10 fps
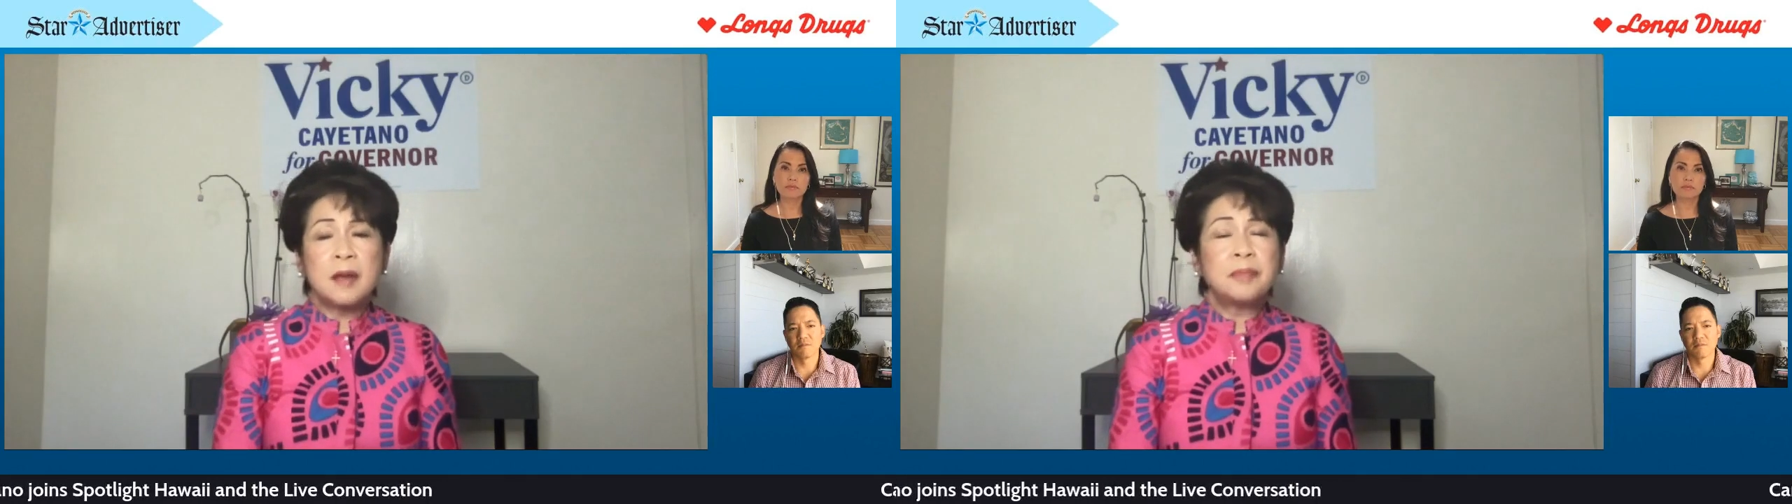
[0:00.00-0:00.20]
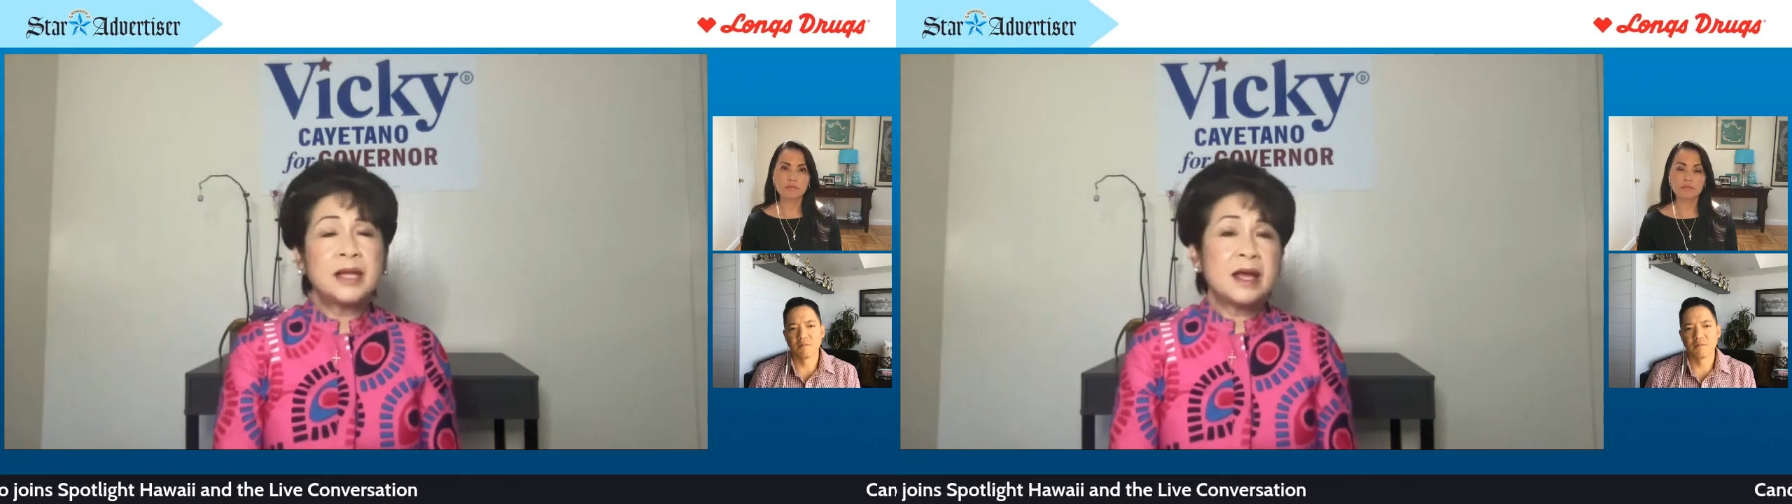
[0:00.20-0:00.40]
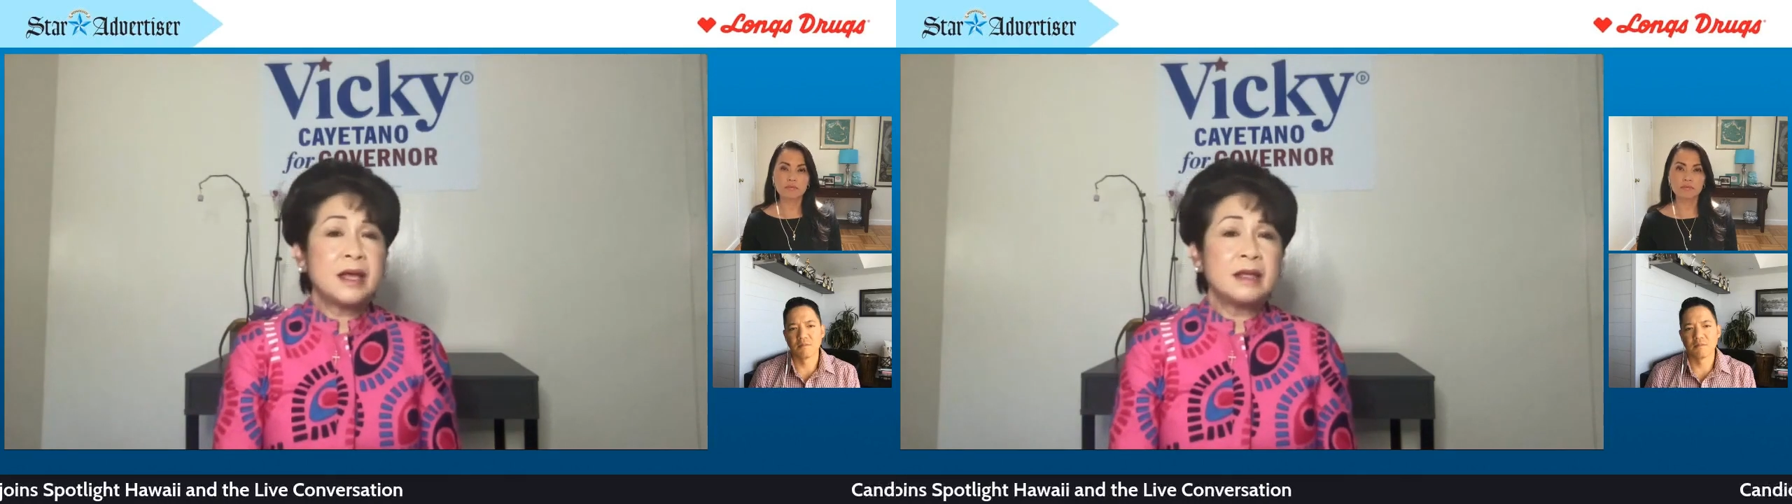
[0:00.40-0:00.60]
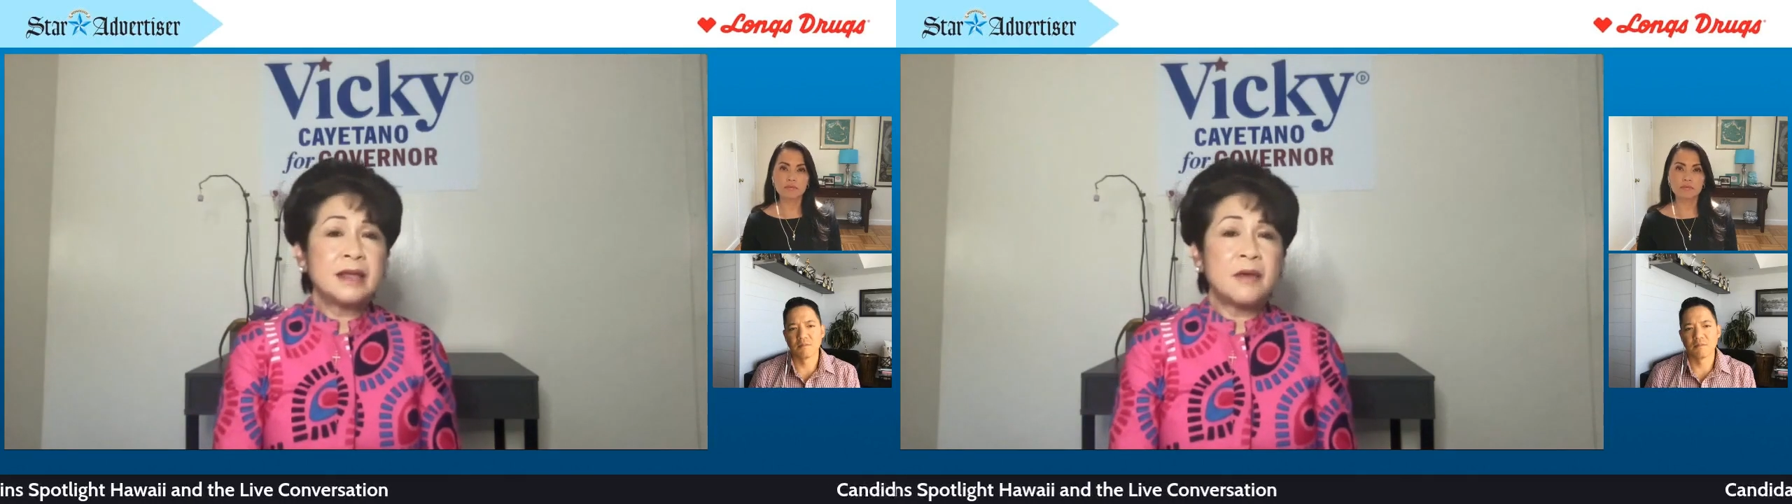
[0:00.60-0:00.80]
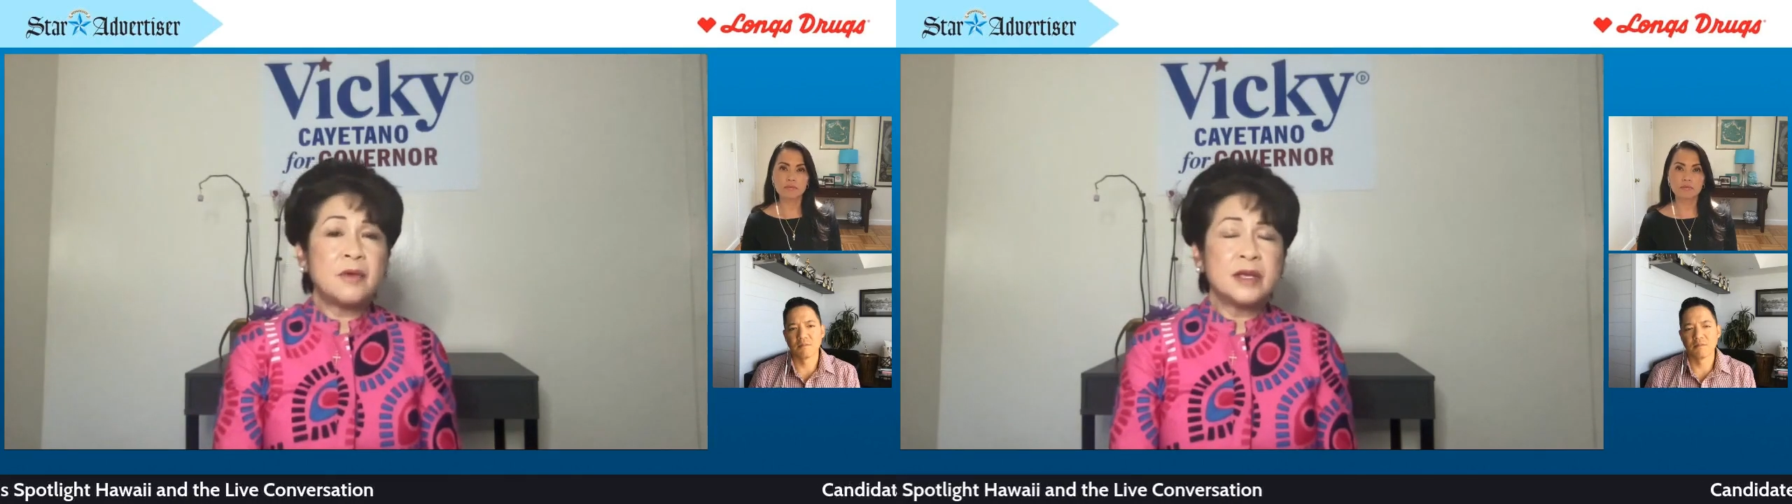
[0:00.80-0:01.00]
a, plan
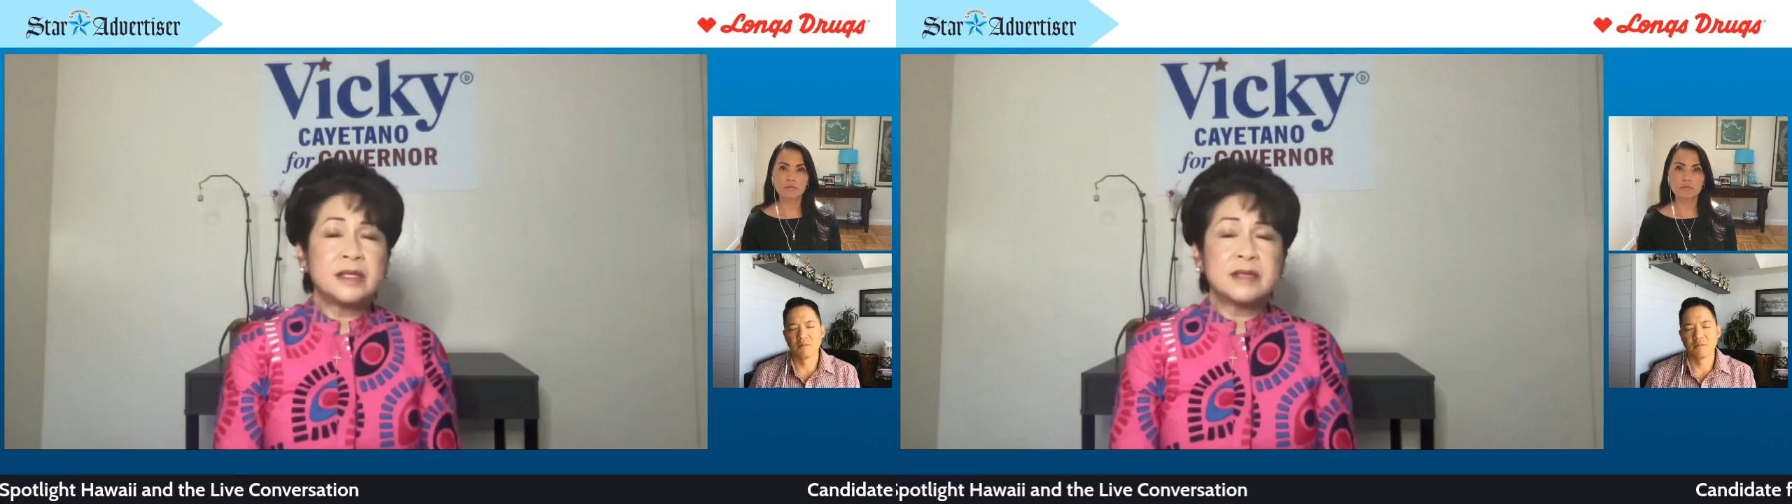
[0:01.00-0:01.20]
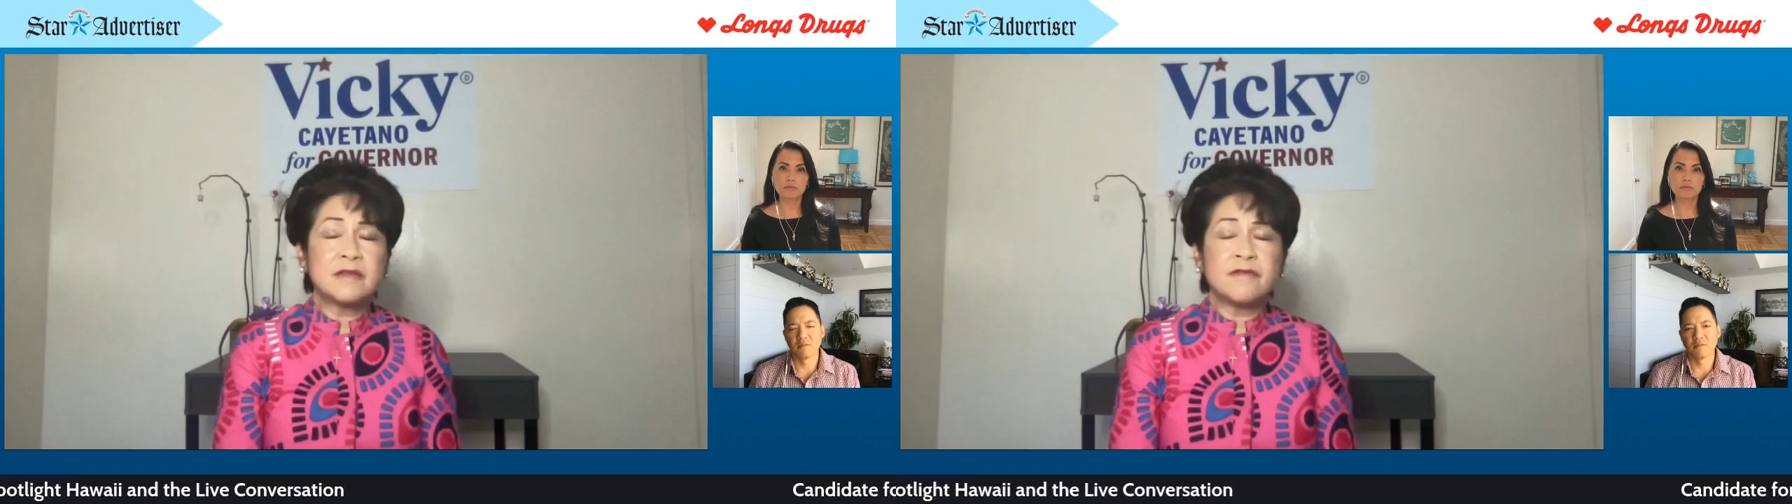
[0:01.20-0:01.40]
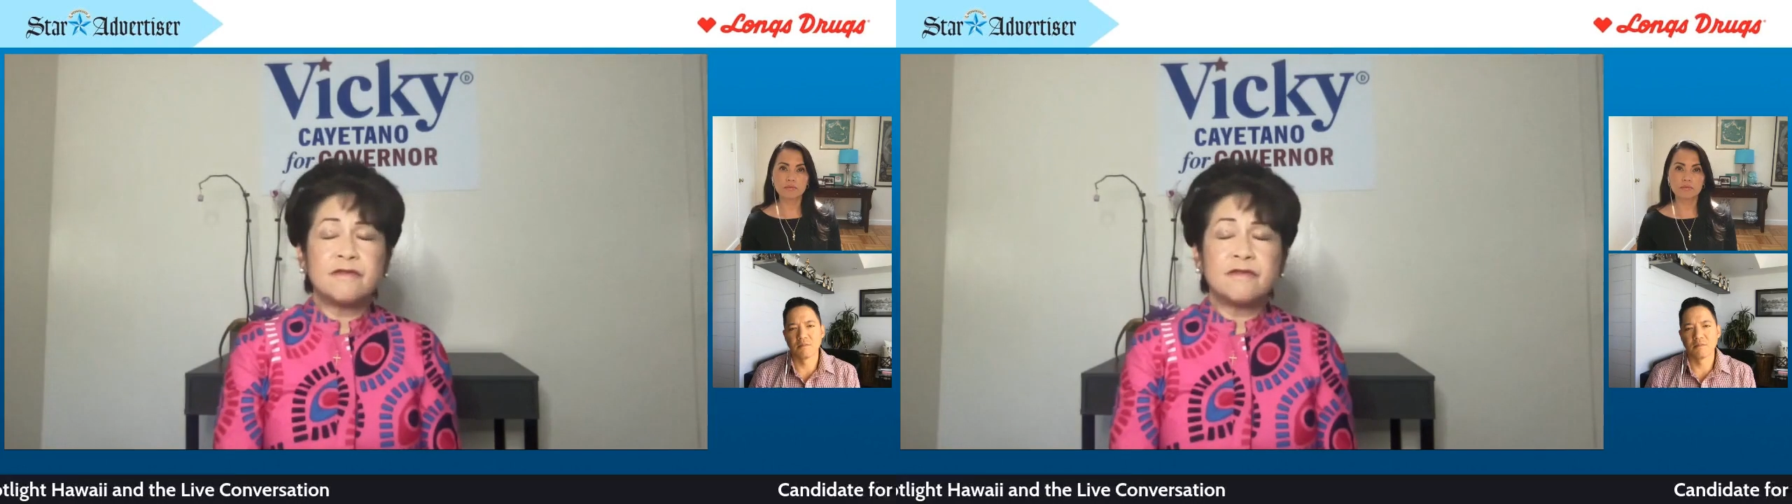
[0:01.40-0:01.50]
that was